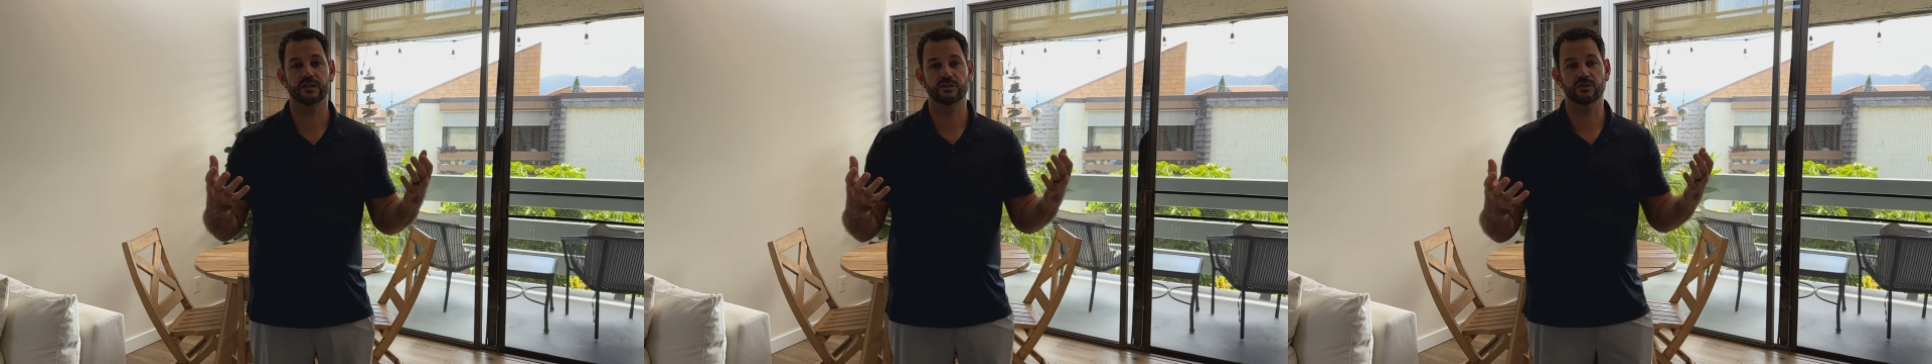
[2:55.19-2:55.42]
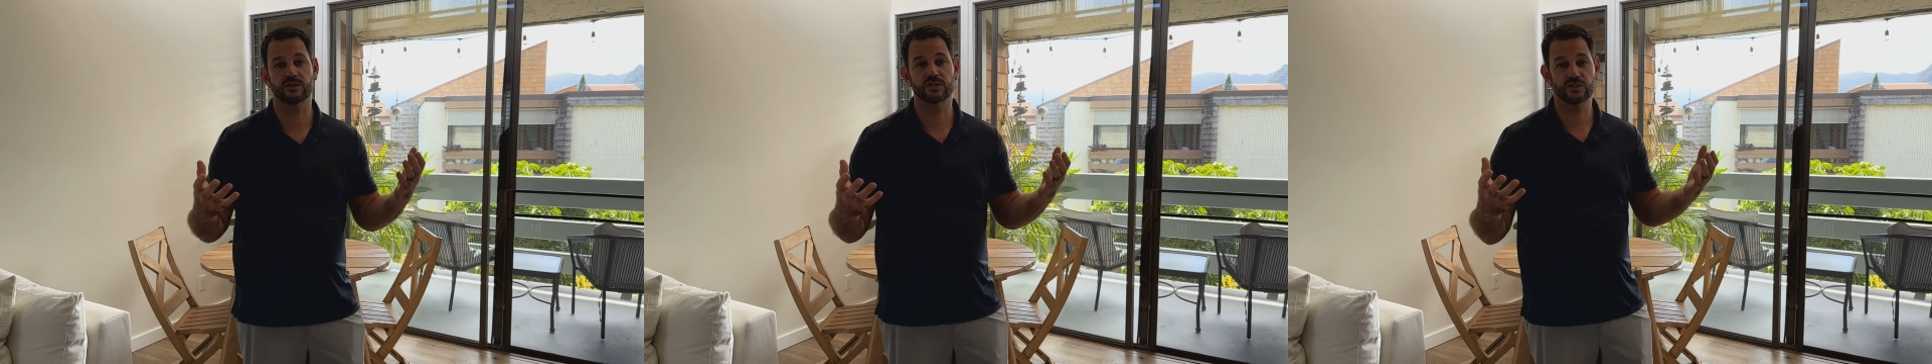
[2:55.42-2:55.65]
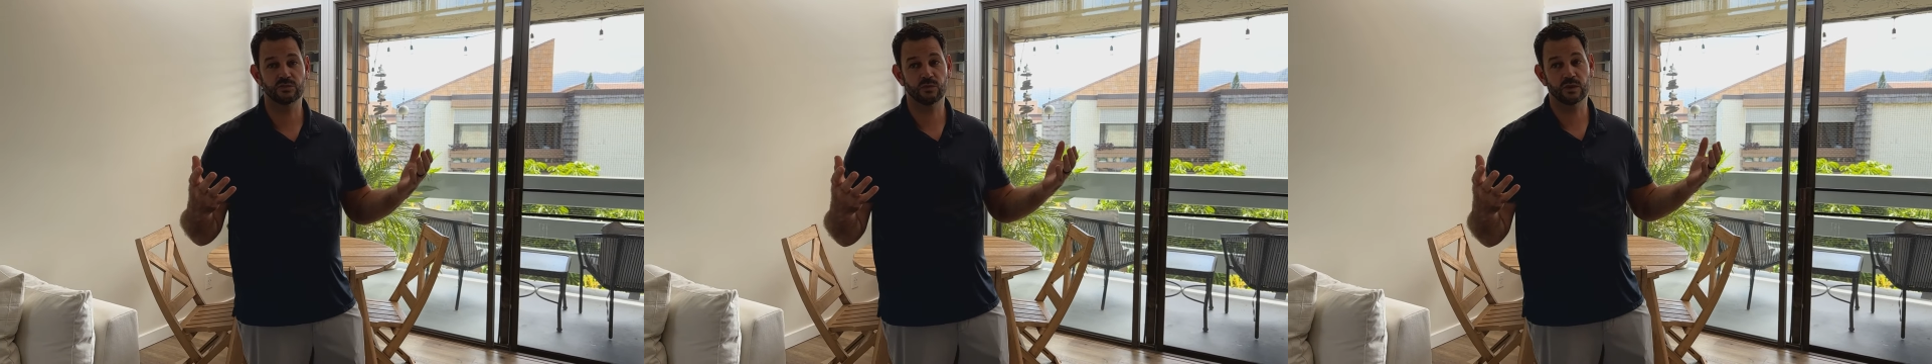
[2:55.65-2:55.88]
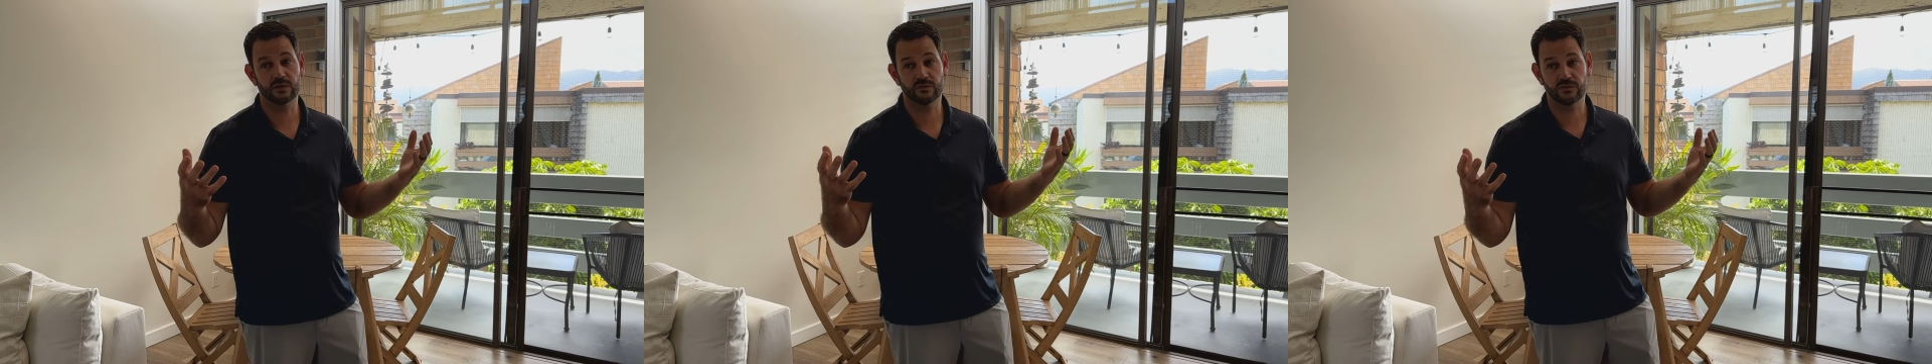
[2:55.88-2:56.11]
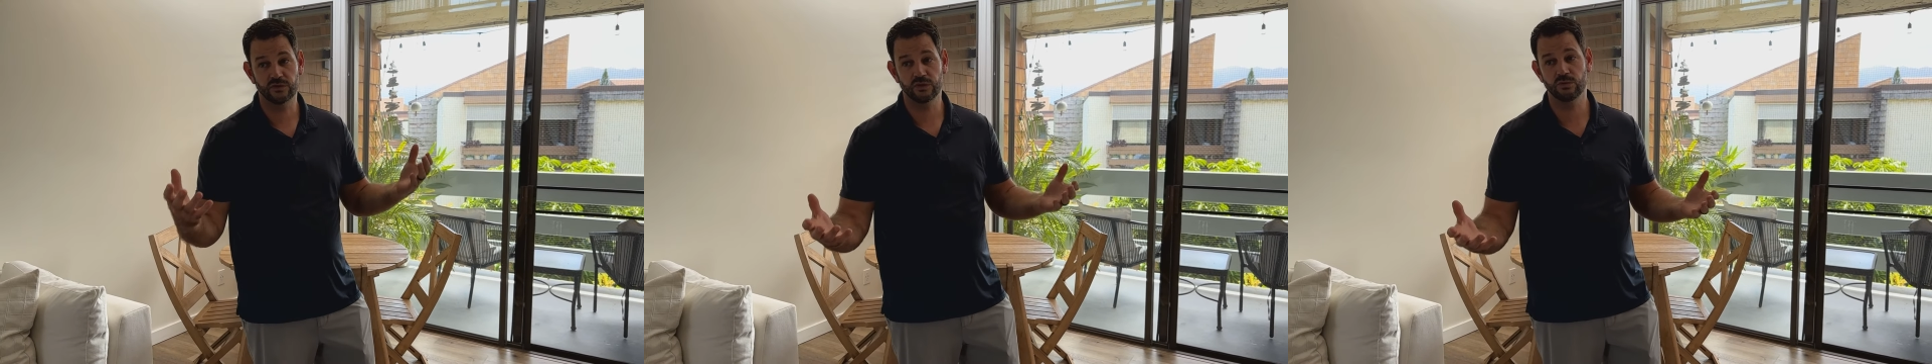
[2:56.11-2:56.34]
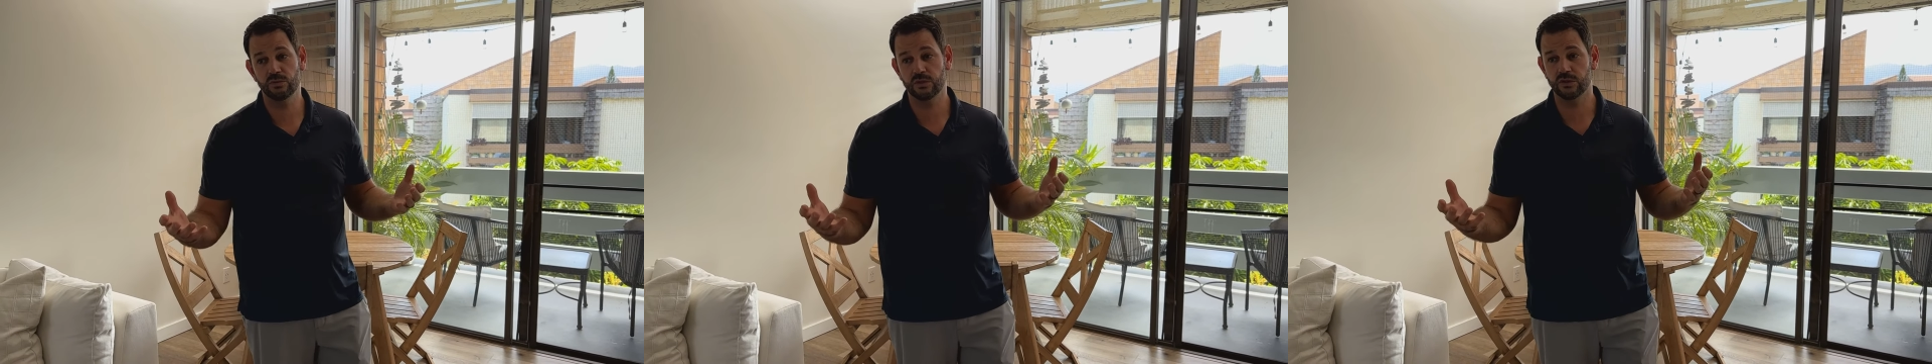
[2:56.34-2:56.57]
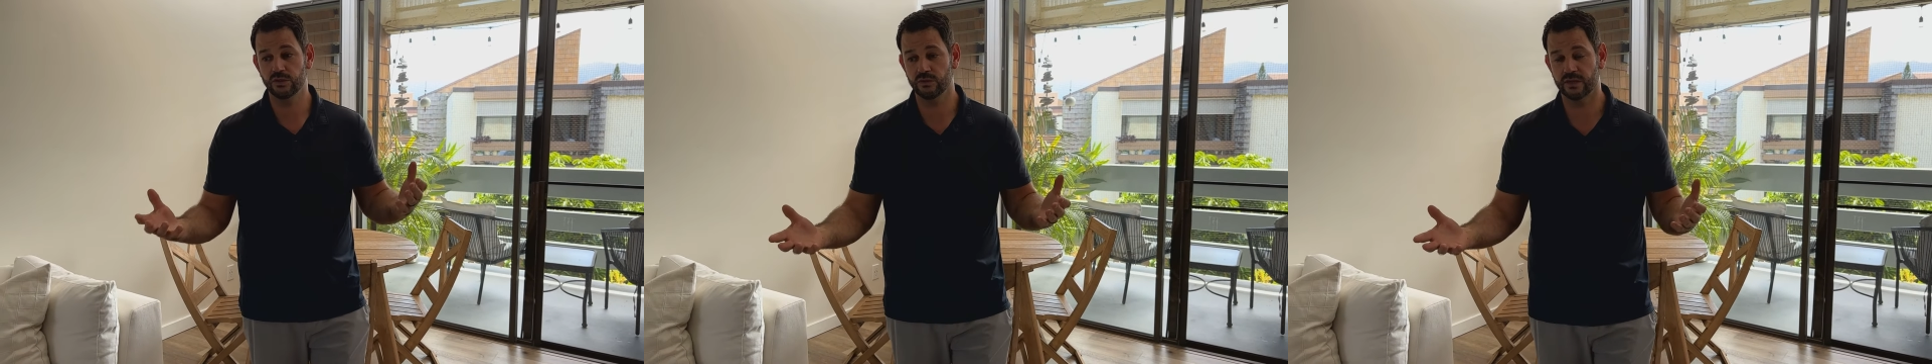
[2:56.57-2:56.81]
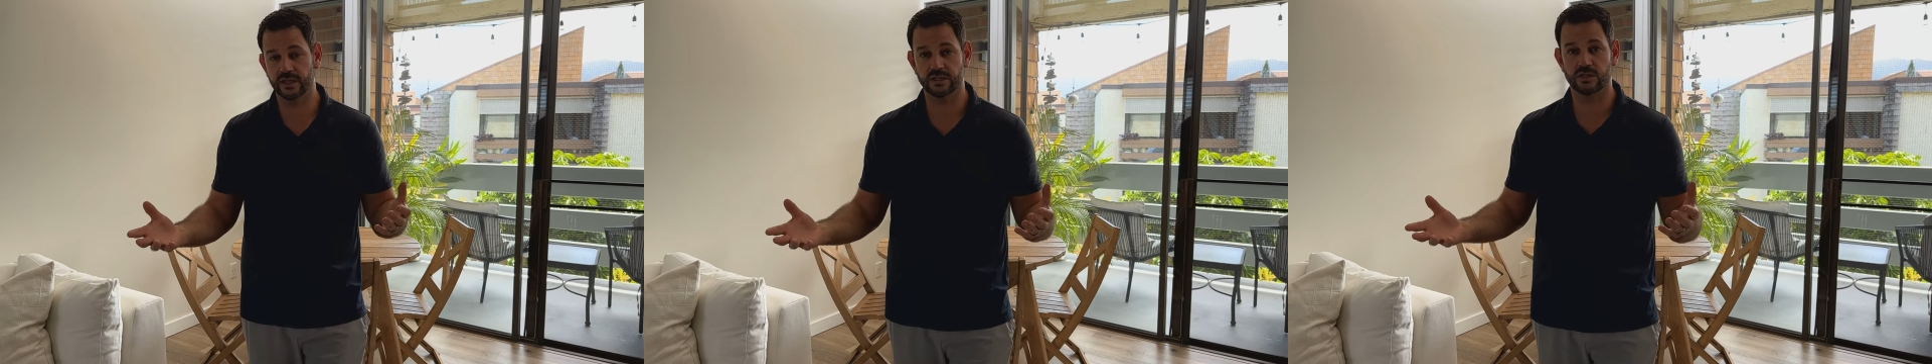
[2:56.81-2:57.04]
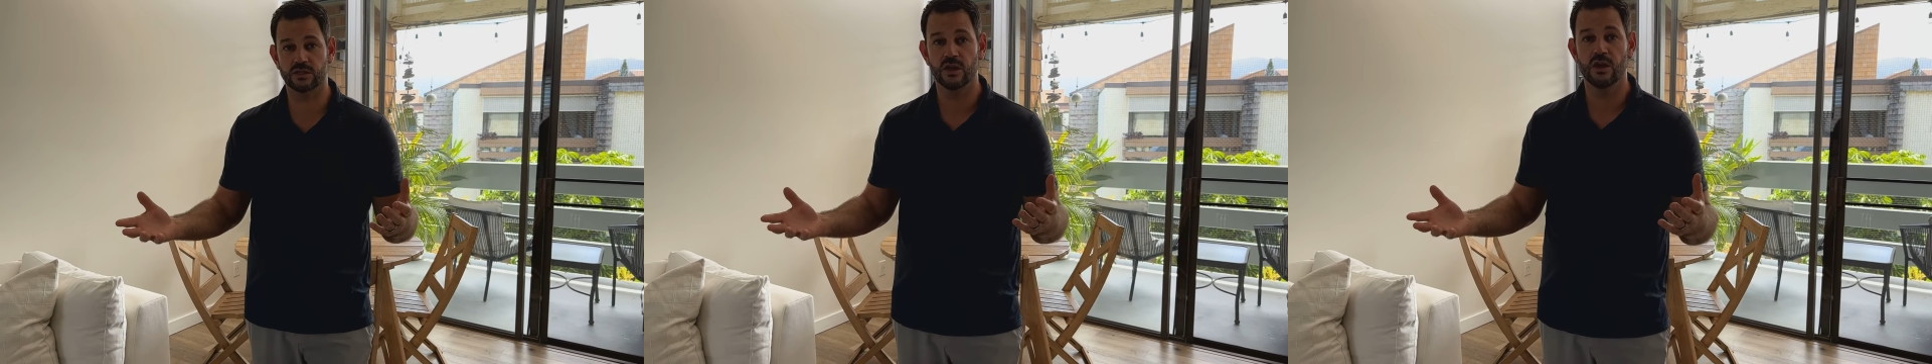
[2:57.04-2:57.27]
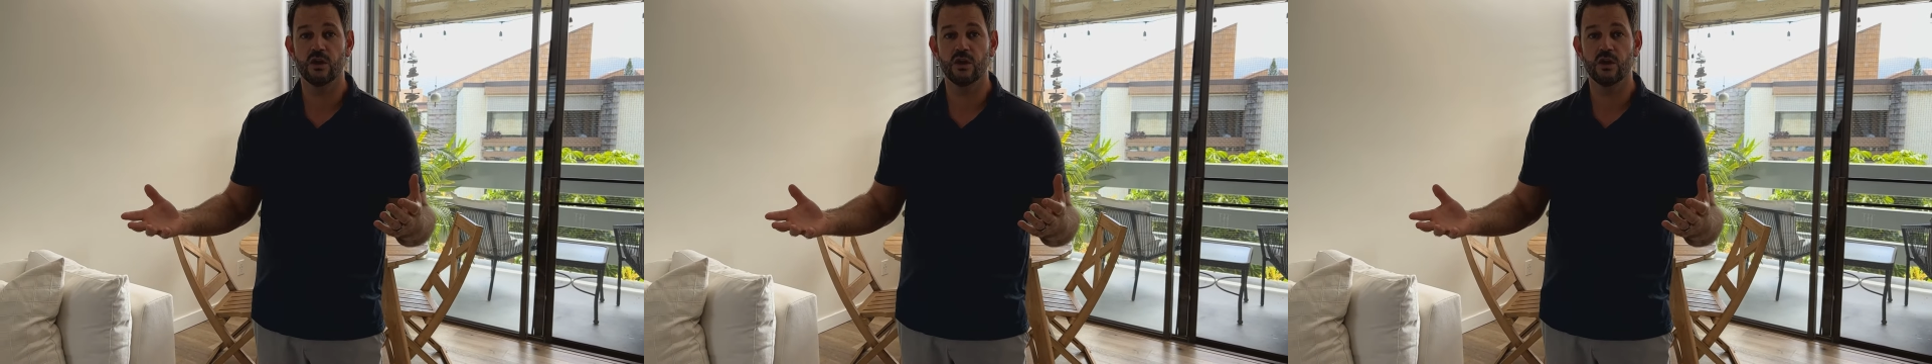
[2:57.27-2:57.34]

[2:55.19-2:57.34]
So this is one of the few units